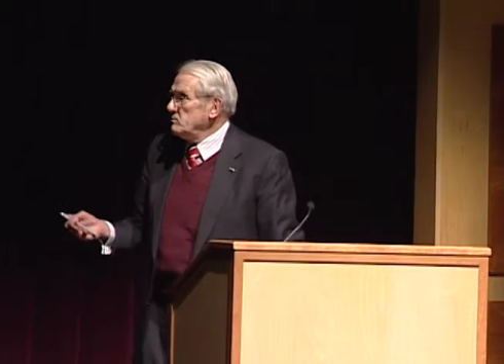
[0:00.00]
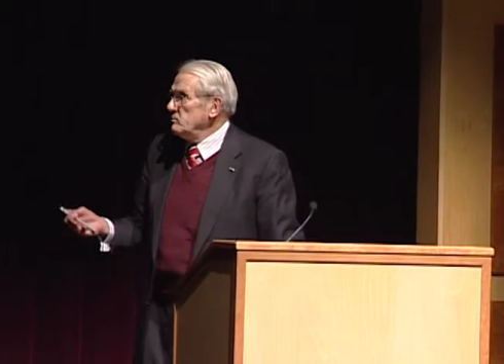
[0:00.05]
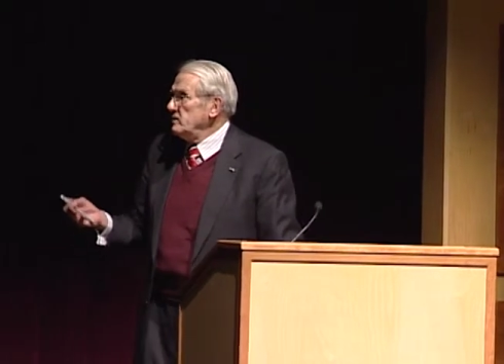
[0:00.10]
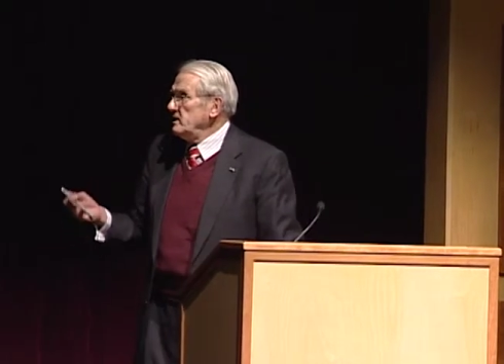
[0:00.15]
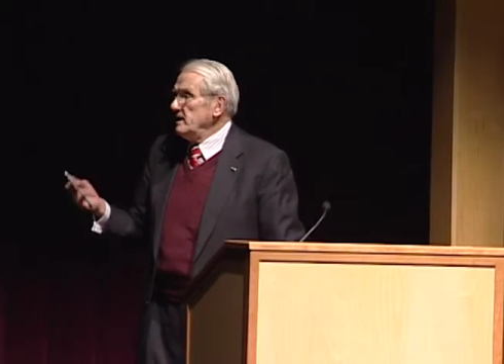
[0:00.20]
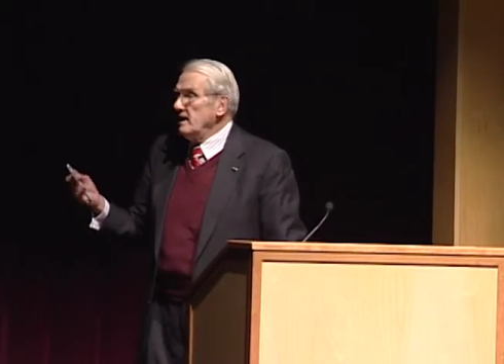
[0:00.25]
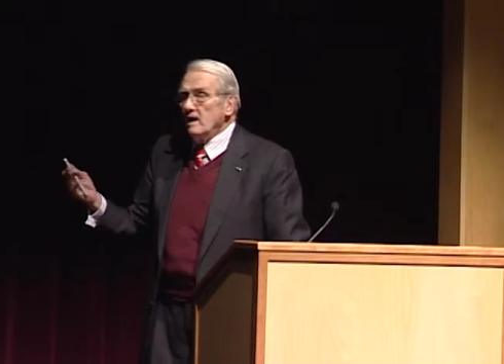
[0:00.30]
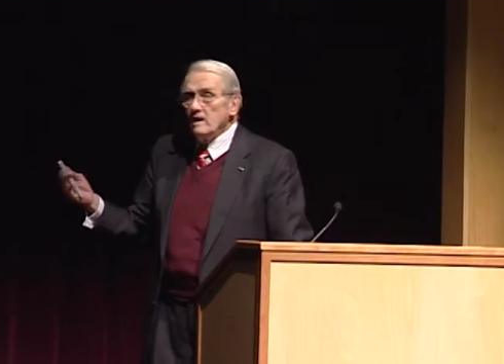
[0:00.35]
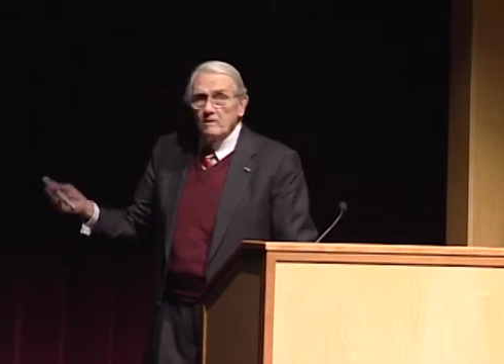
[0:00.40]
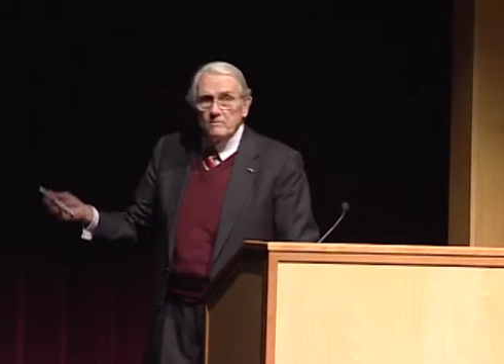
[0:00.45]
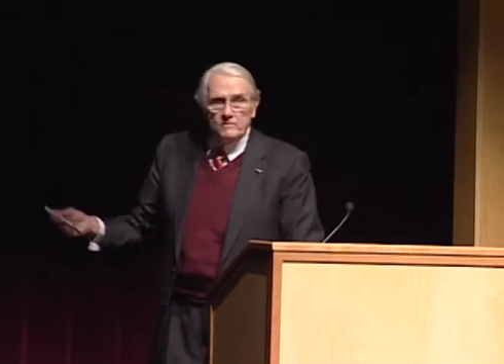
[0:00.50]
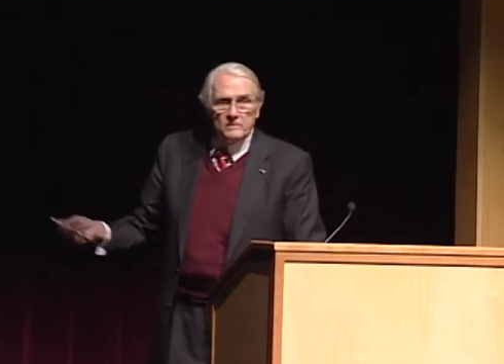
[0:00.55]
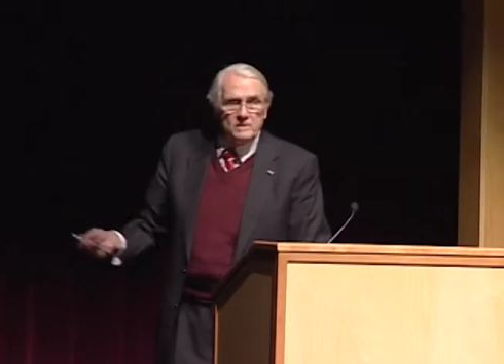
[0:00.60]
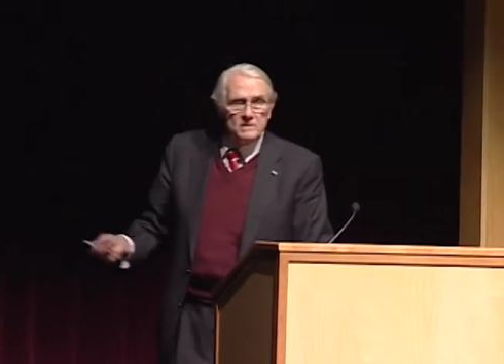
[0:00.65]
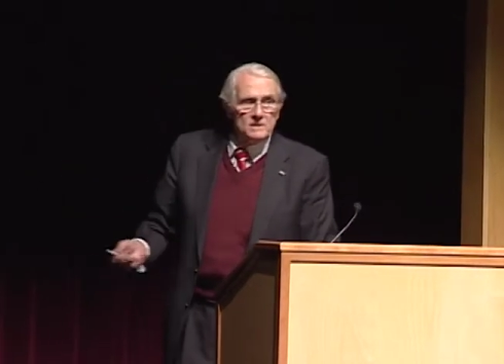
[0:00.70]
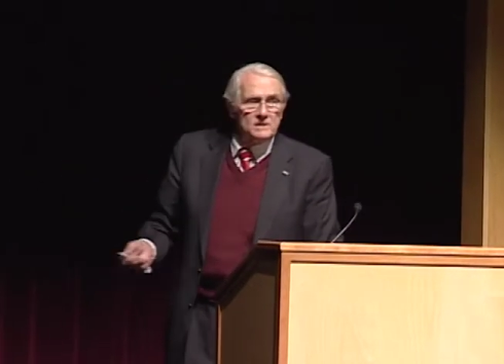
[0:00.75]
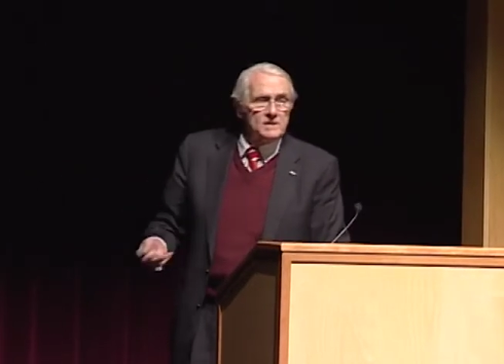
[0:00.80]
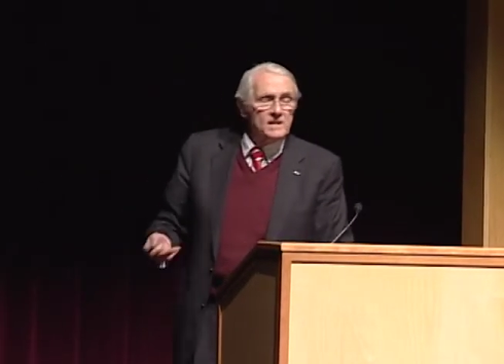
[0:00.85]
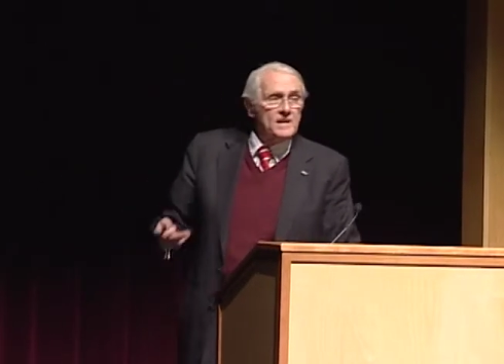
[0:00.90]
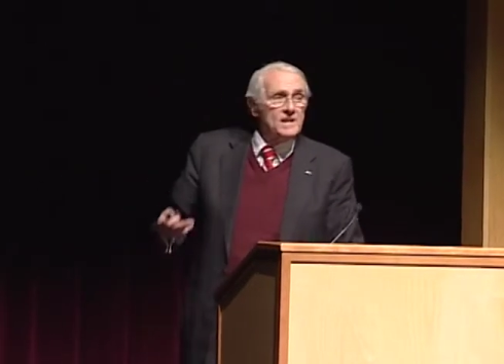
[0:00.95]
with an elephant
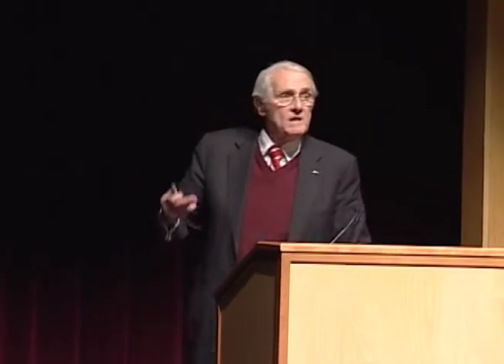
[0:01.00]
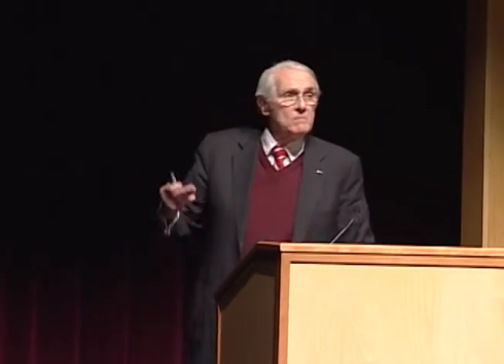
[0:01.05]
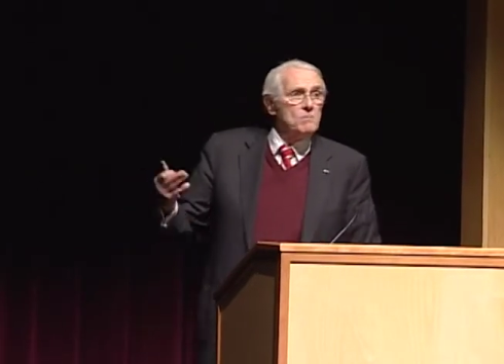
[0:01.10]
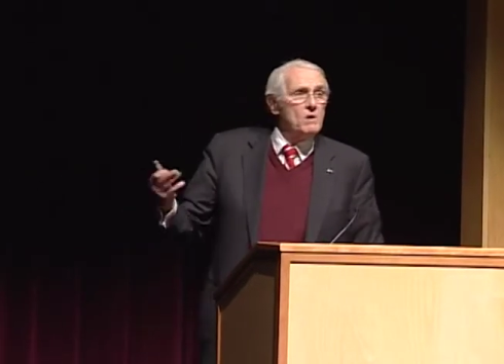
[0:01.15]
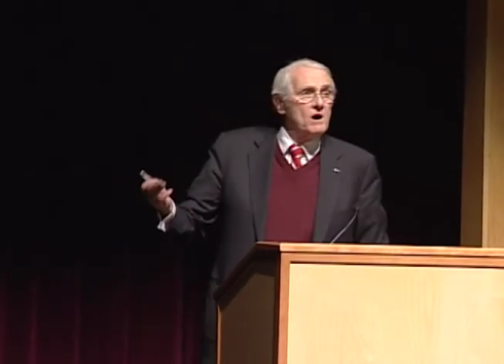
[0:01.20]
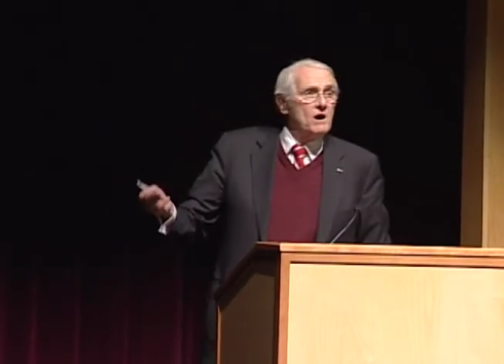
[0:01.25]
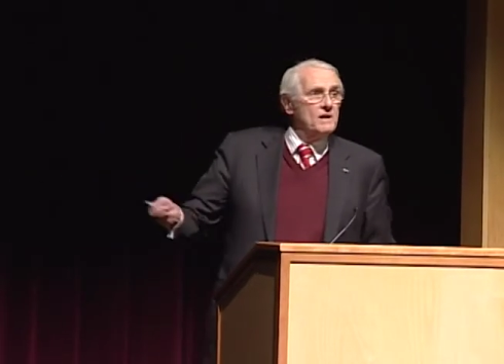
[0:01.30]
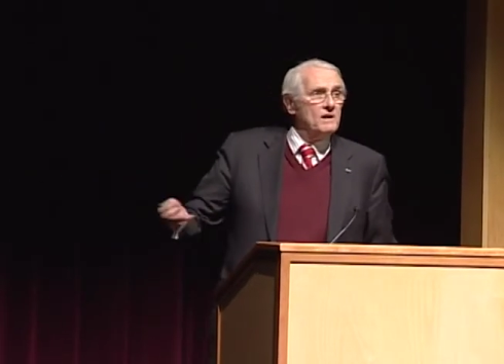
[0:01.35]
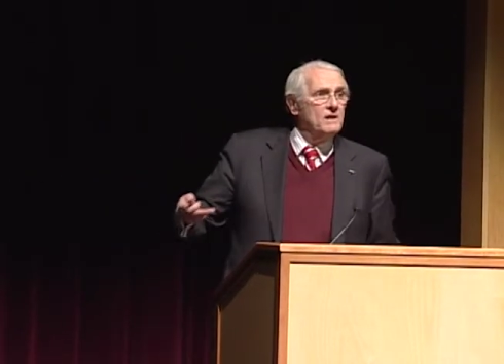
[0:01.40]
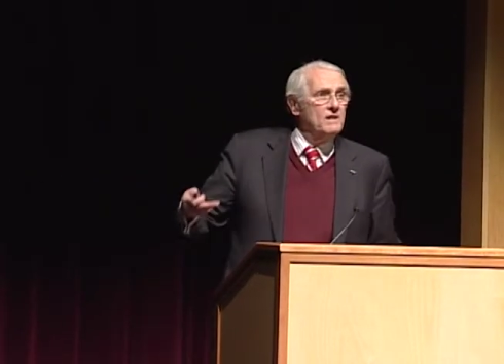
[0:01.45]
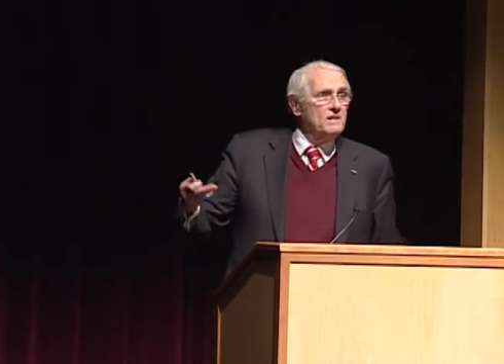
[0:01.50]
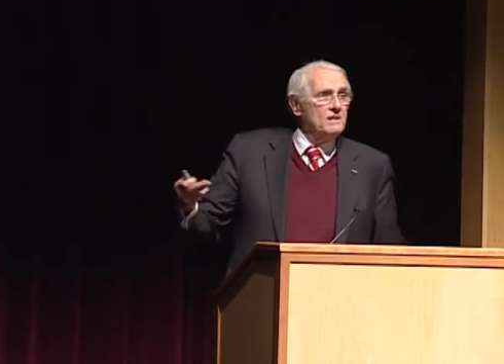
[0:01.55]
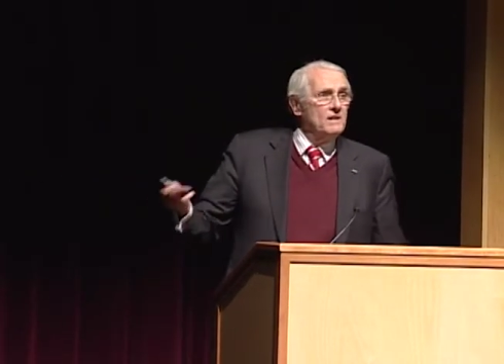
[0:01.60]
to take them on